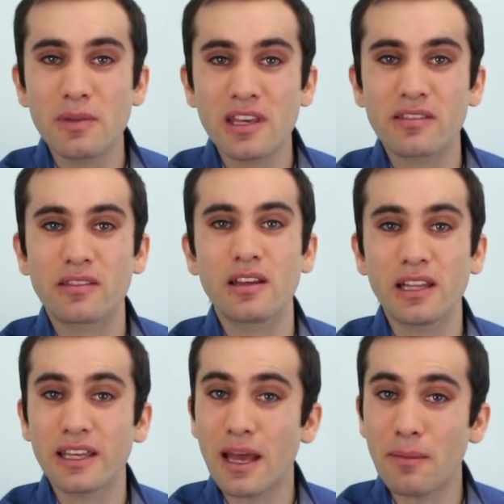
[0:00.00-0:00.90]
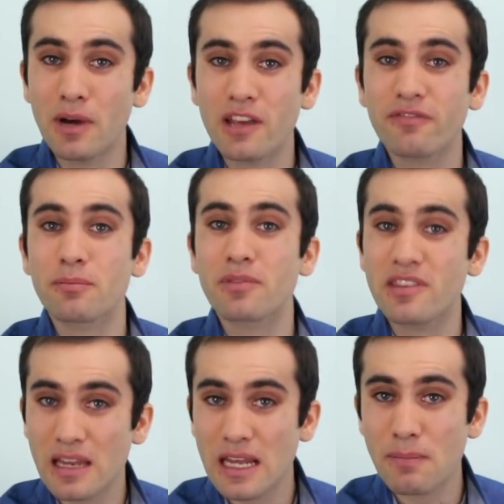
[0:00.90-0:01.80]
be stealing that money from
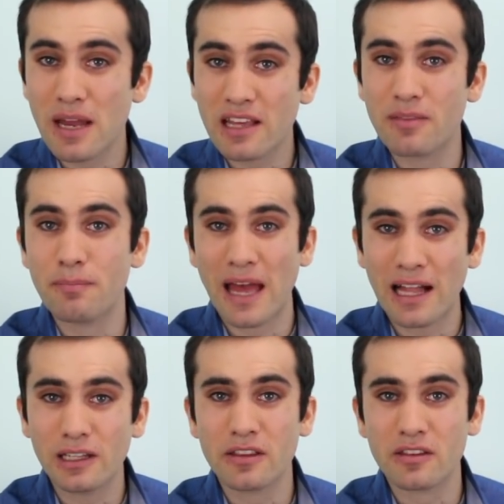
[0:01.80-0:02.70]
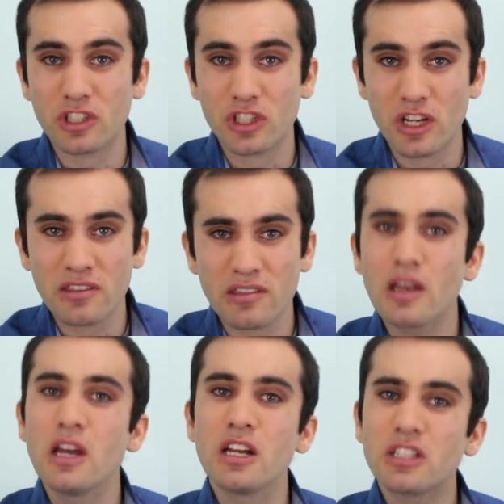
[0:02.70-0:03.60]
Citibank's balance sheets
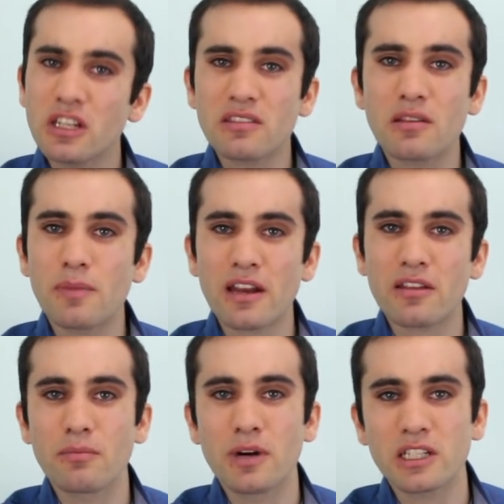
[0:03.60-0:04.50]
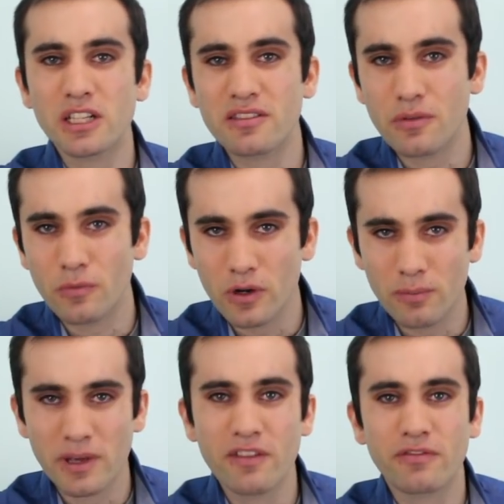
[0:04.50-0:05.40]
just about as much as it
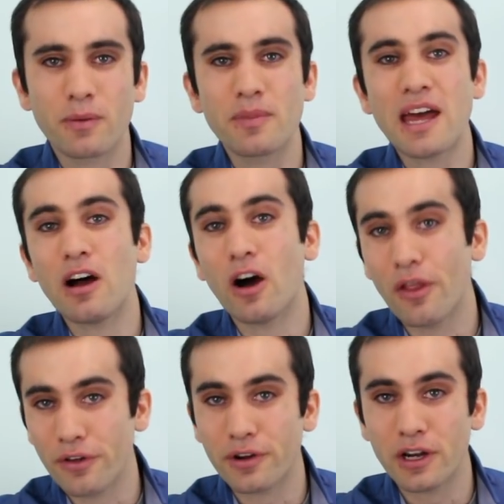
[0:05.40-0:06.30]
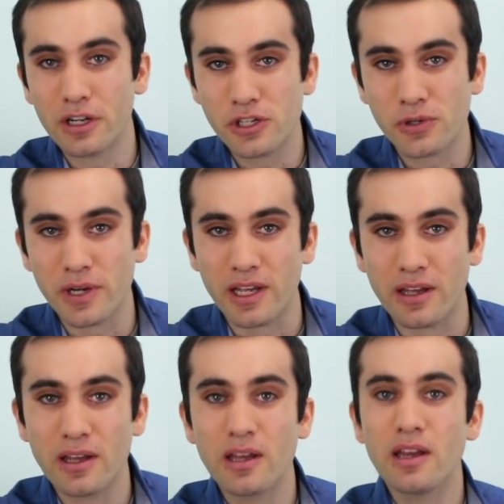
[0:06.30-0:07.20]
would be from that other country.
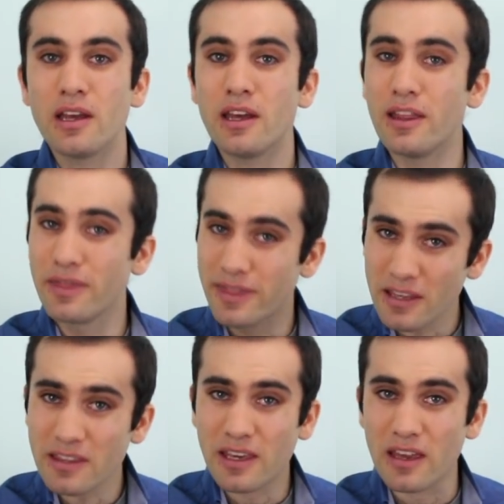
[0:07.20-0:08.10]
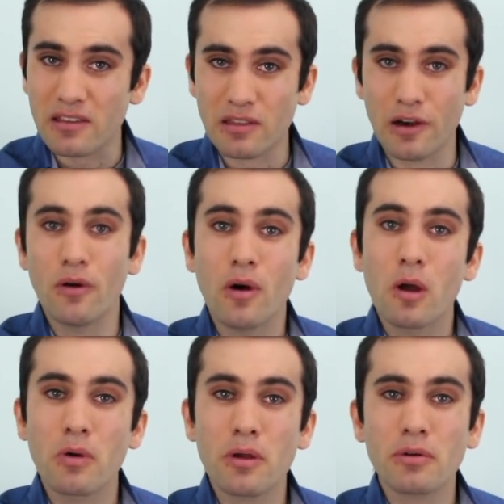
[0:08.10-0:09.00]
In this case though,
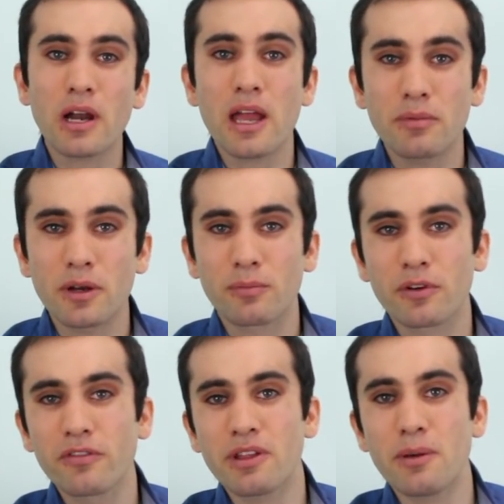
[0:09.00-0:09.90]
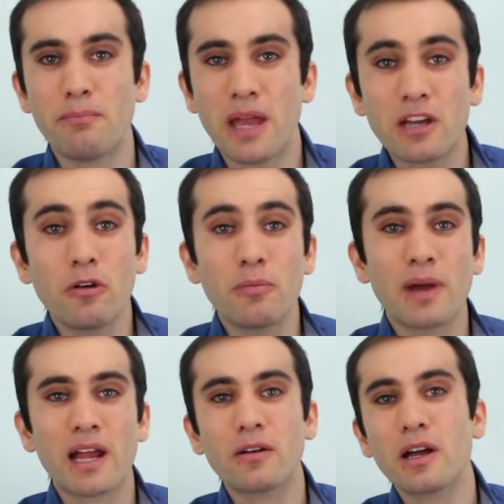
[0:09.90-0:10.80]
we were able to prove that Banco
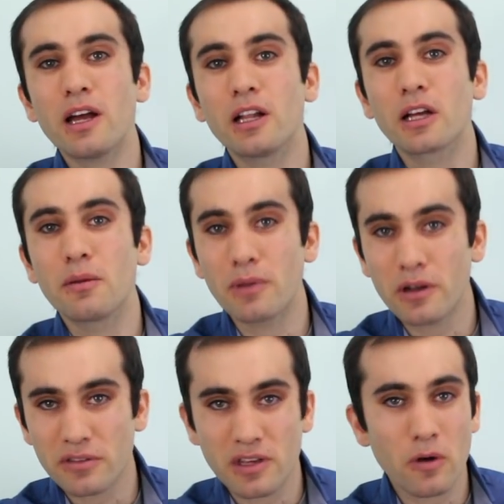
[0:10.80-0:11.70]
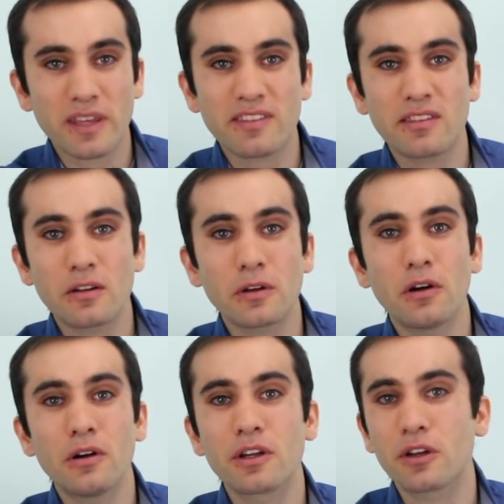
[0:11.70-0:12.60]
Para El Comercio
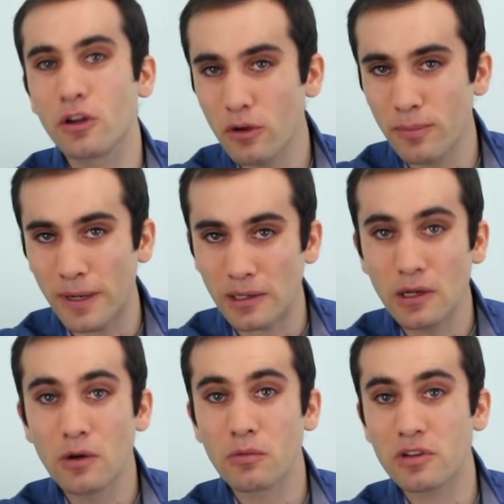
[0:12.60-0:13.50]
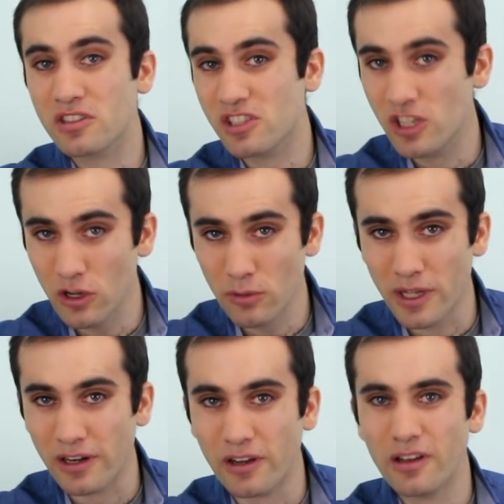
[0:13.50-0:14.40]
Exterior de Cuba was
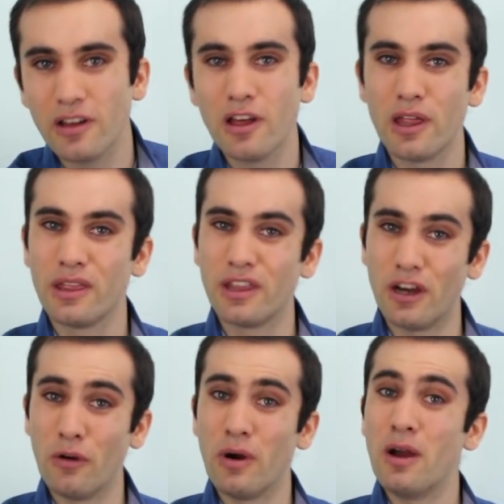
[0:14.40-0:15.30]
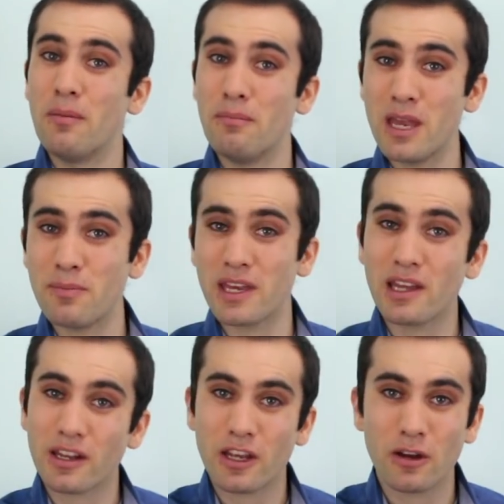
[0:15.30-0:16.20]
Cuban. Though, maybe,
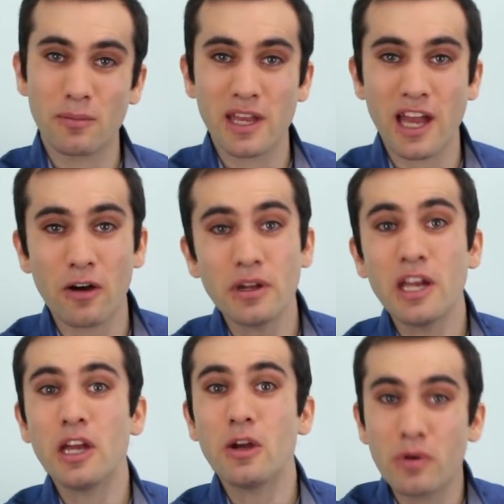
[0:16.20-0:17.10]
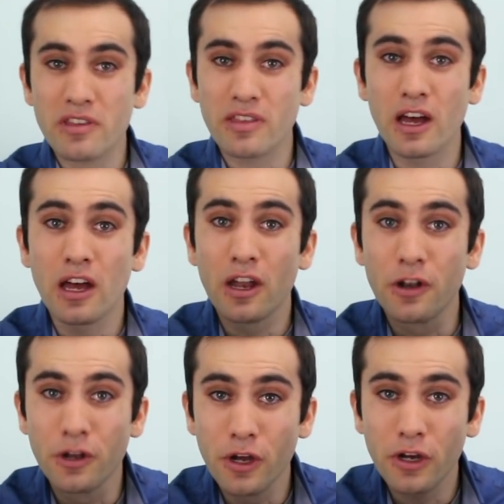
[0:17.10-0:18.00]
and hear me out, it was the
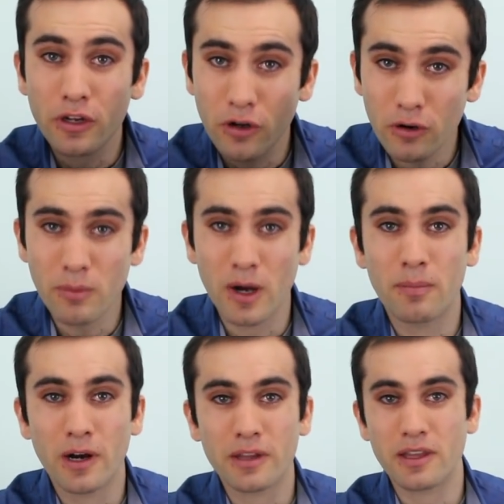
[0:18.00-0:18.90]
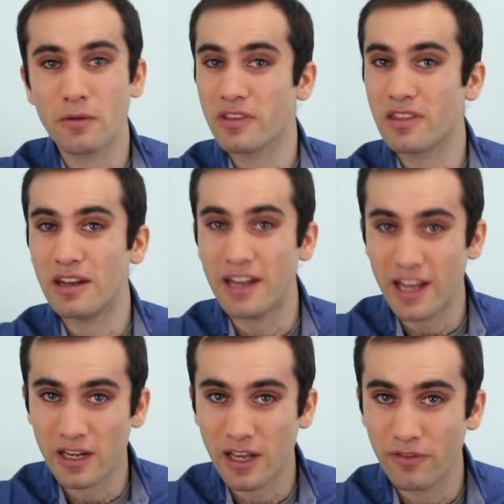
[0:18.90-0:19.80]
de Cuba part that was the
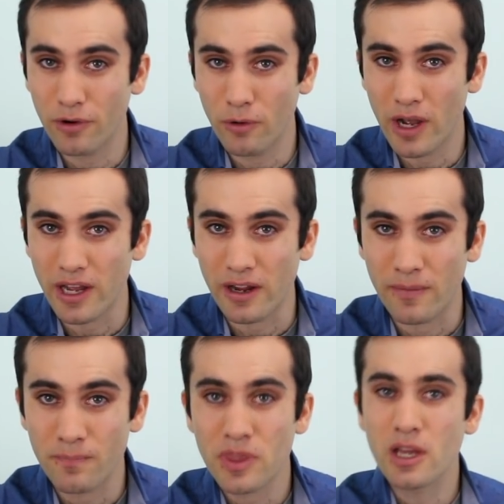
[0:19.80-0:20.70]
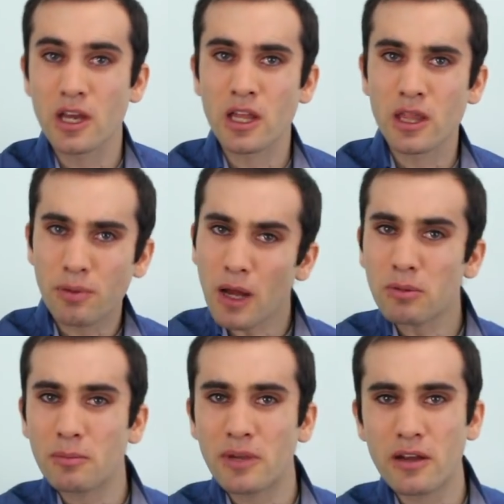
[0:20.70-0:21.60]
dead giveaway. The
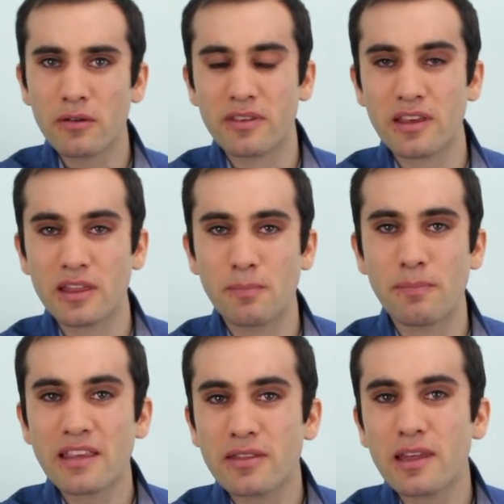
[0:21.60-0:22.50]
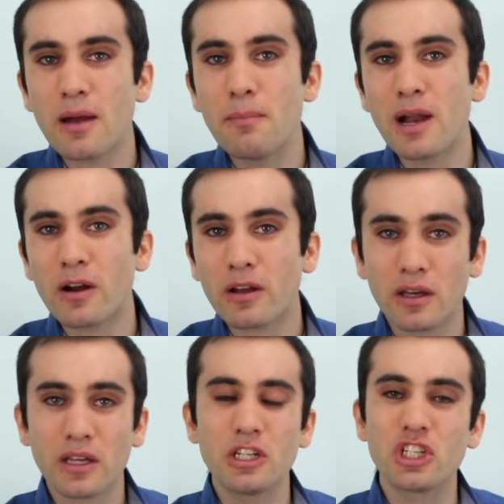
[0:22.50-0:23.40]
problem here is that the best thing
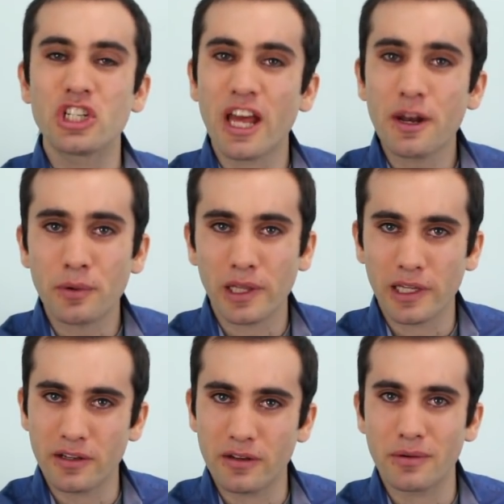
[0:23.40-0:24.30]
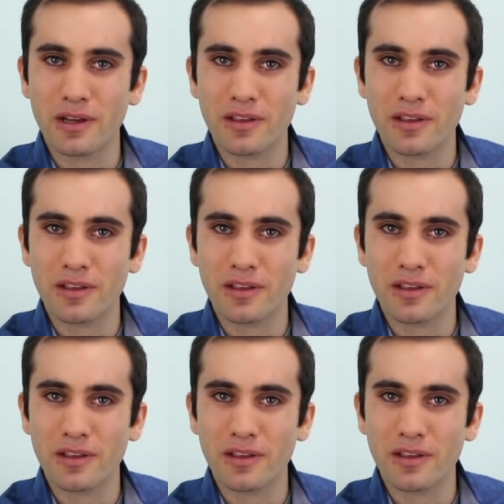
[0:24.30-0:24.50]
America can generally do